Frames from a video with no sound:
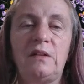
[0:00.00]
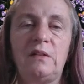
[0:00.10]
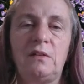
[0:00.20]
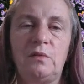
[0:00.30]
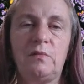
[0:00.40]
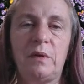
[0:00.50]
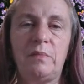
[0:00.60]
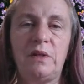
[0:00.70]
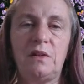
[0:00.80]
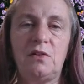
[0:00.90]
and that's because we've
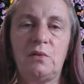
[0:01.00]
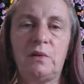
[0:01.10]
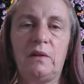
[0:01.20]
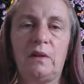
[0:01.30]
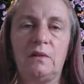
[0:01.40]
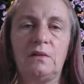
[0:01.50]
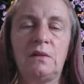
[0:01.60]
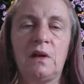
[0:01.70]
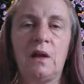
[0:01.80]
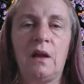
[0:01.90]
been busy doing things.